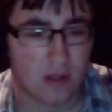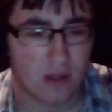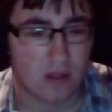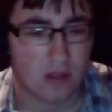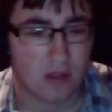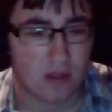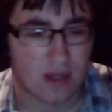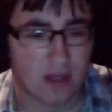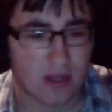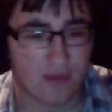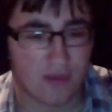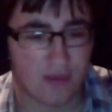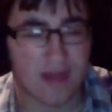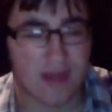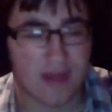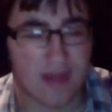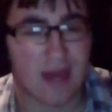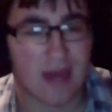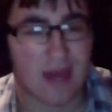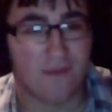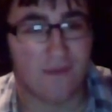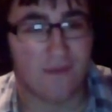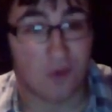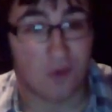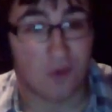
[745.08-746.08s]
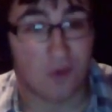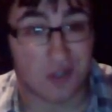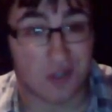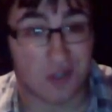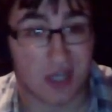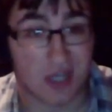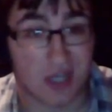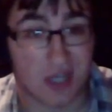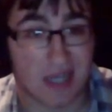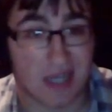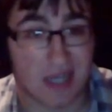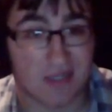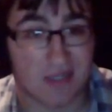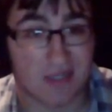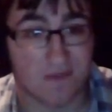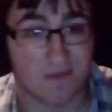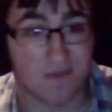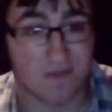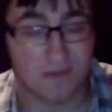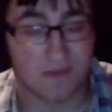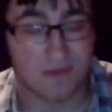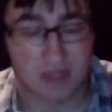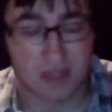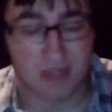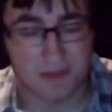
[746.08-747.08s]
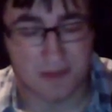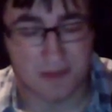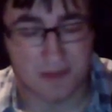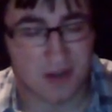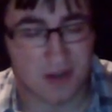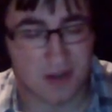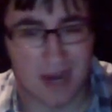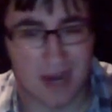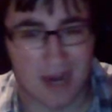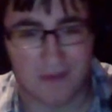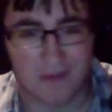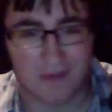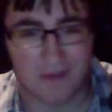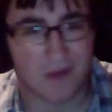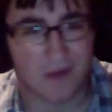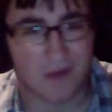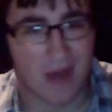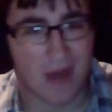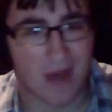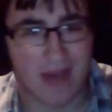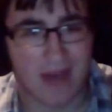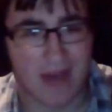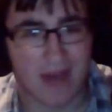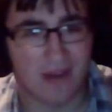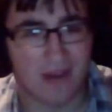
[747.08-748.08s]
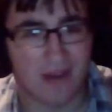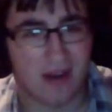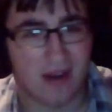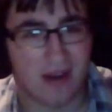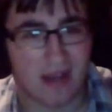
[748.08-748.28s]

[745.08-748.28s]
And with that, I'm Forged Awesome. Subscribe if you haven't.